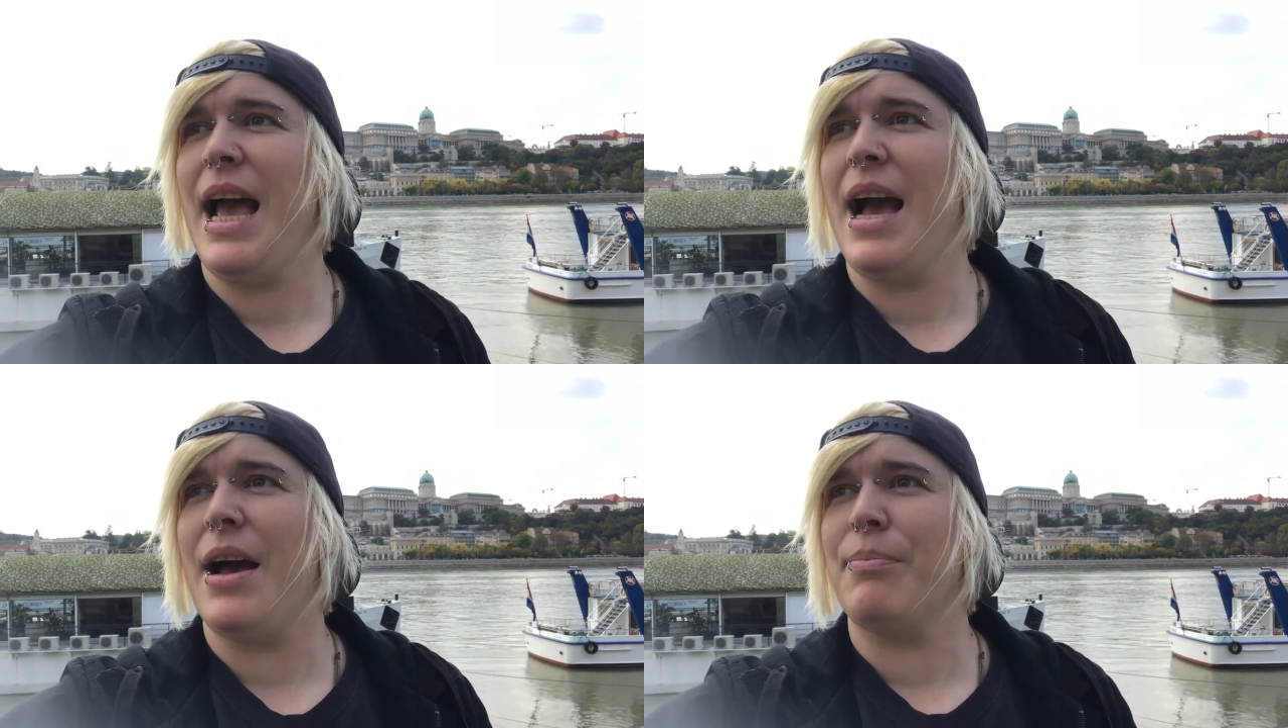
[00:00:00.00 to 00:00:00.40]

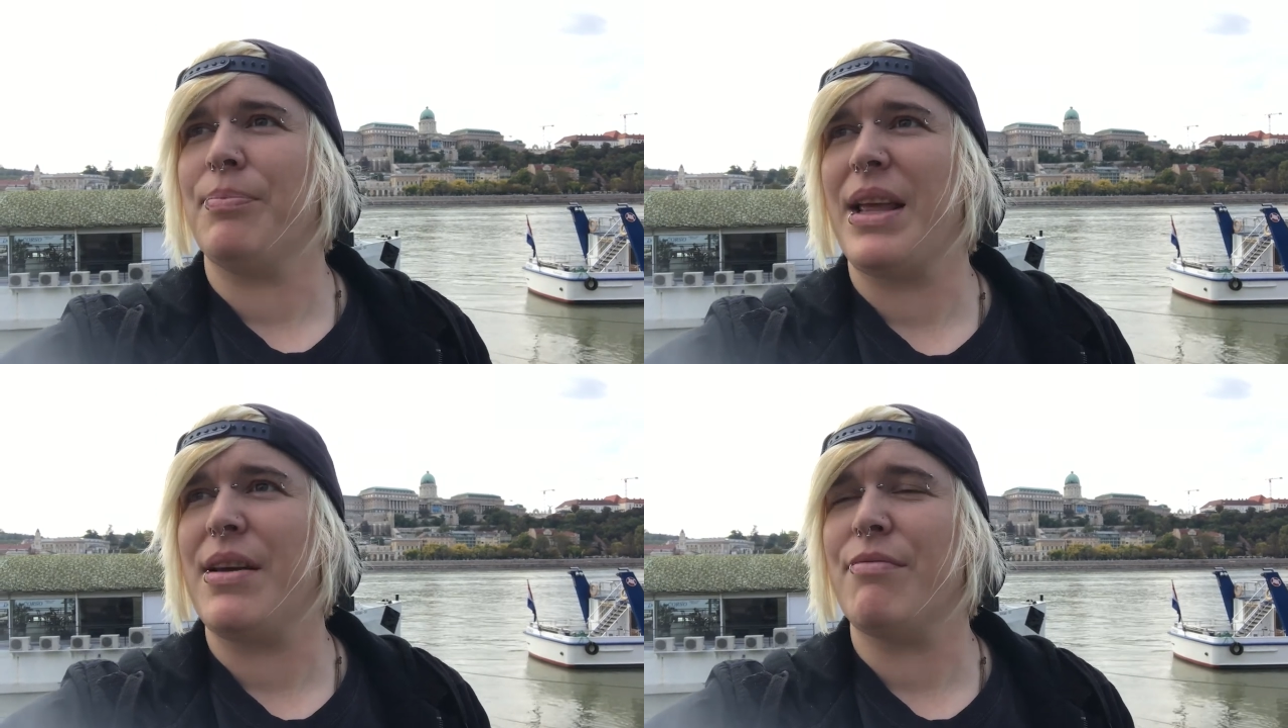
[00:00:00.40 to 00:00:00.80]
um,
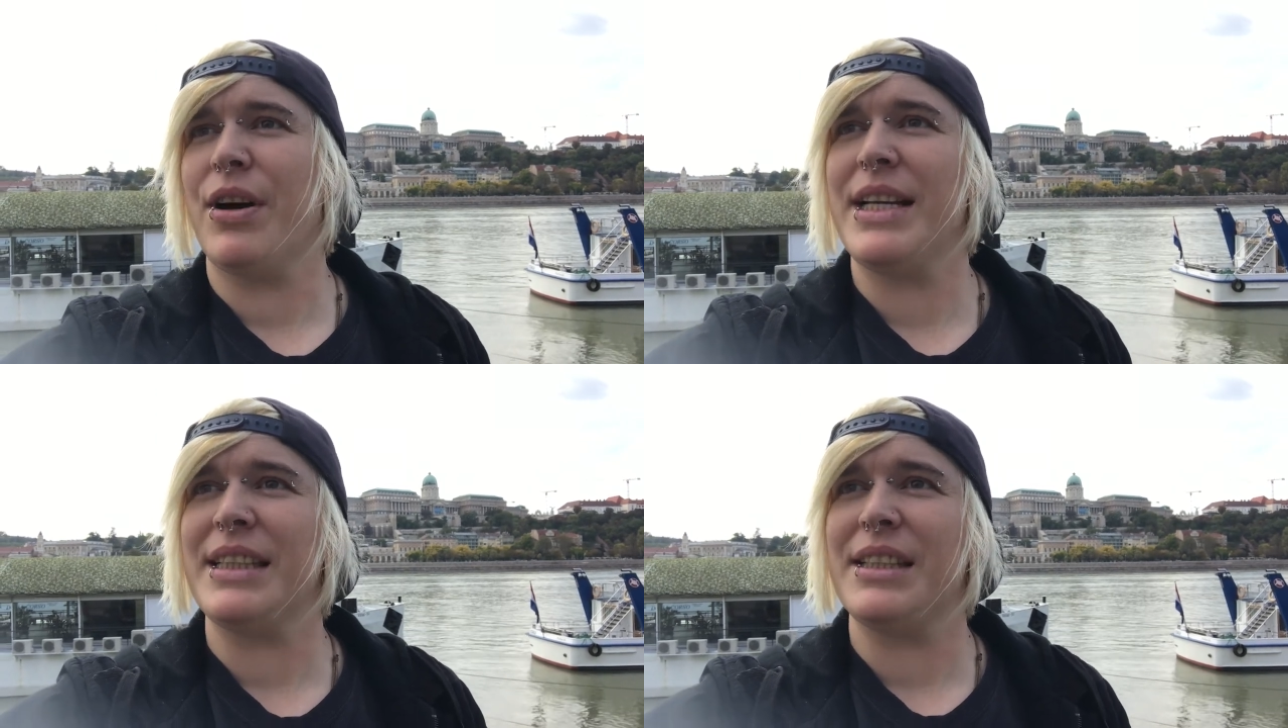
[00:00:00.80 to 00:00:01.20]
he
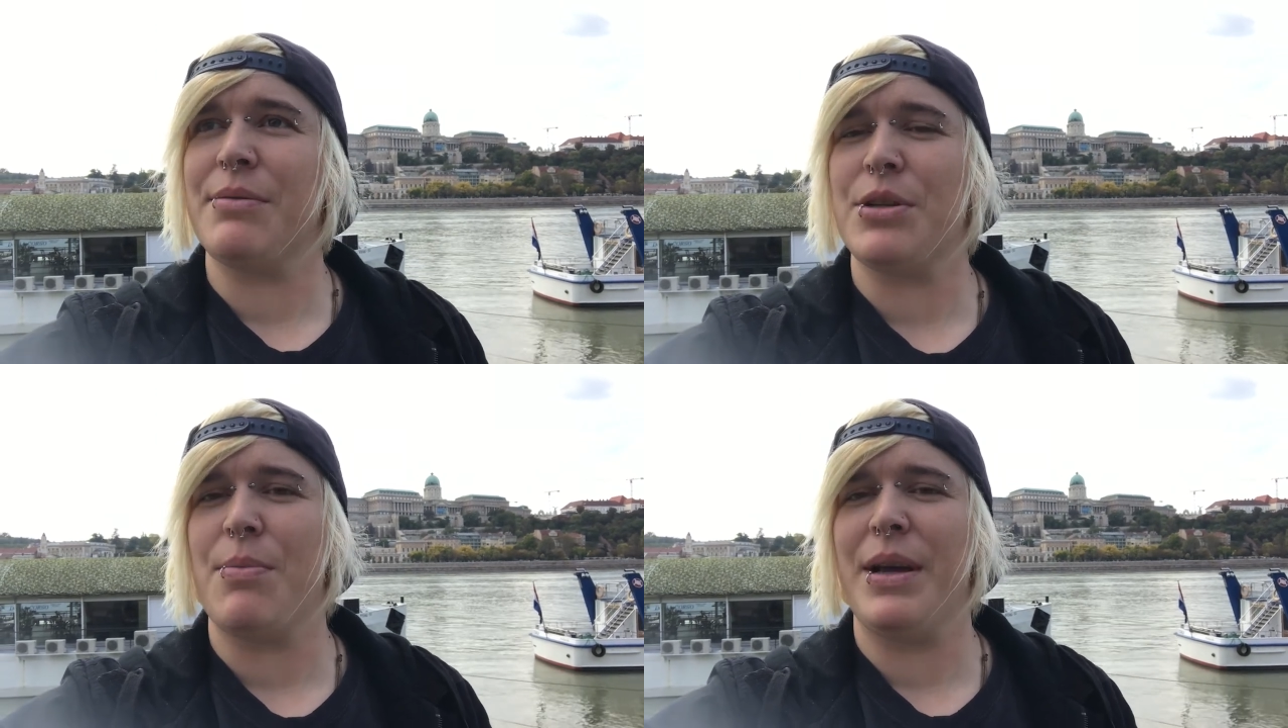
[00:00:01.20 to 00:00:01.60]
invited
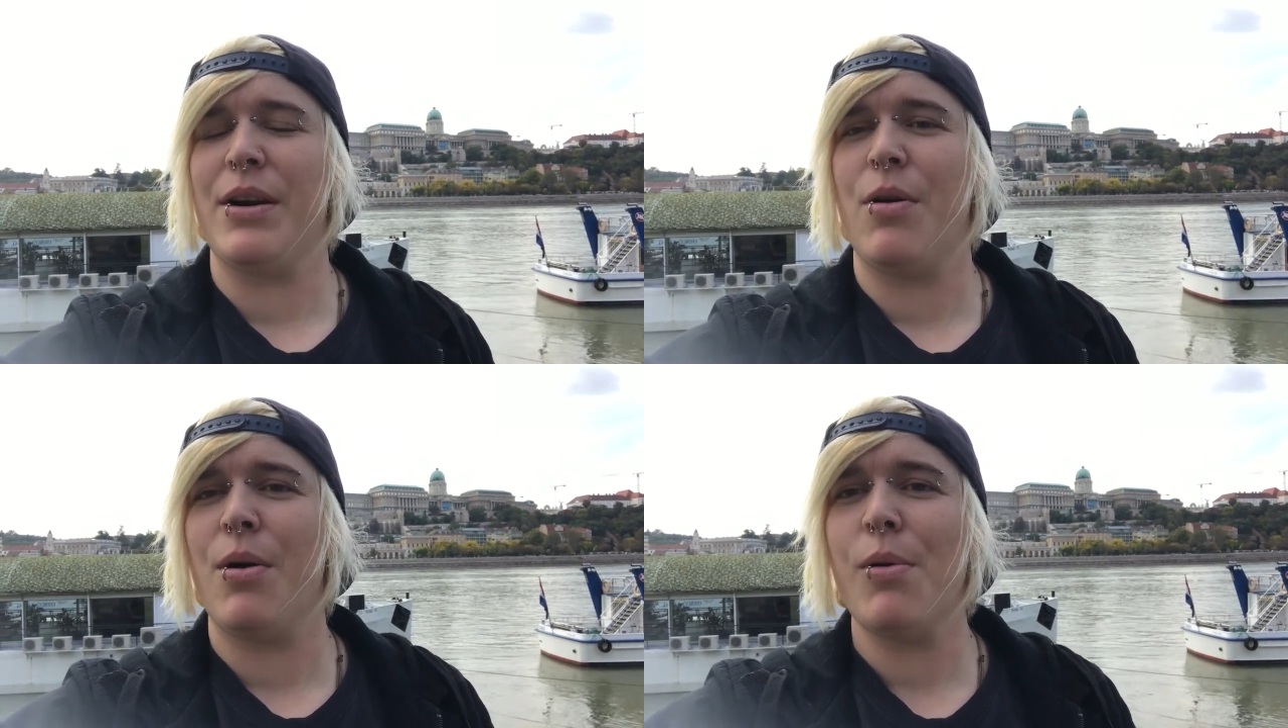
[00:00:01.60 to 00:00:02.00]
them to a big
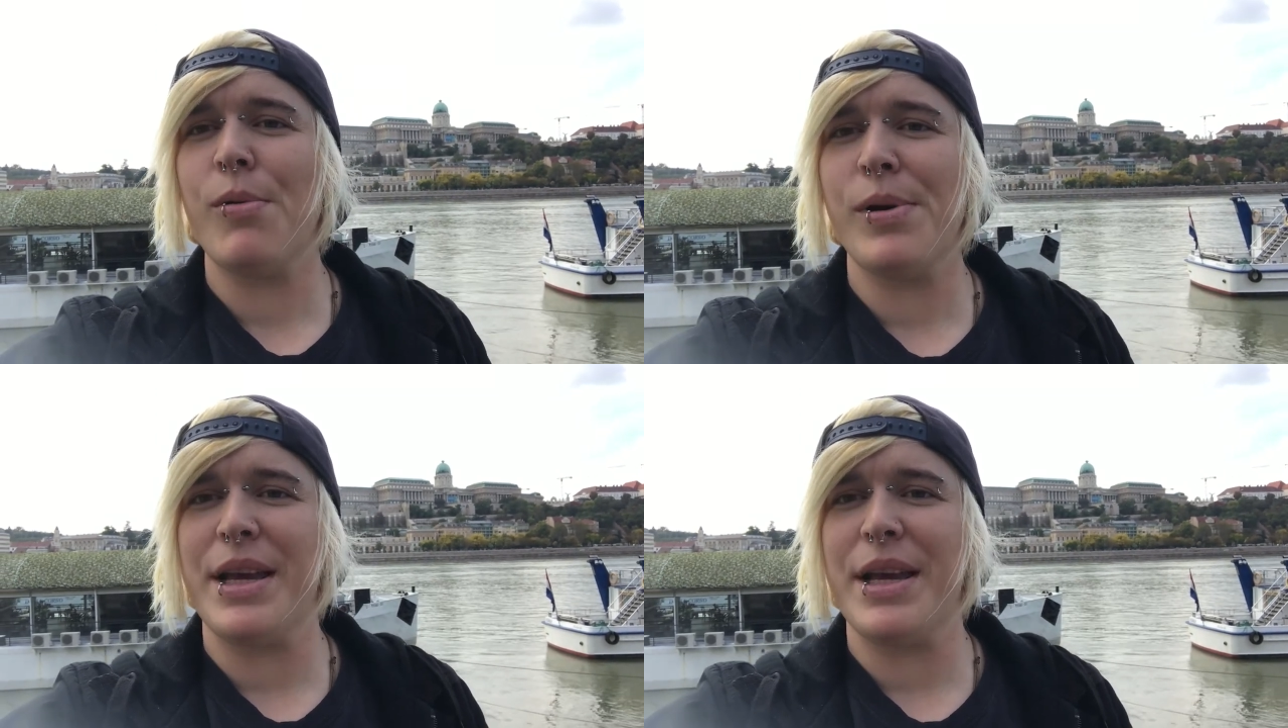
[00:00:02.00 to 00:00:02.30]
hall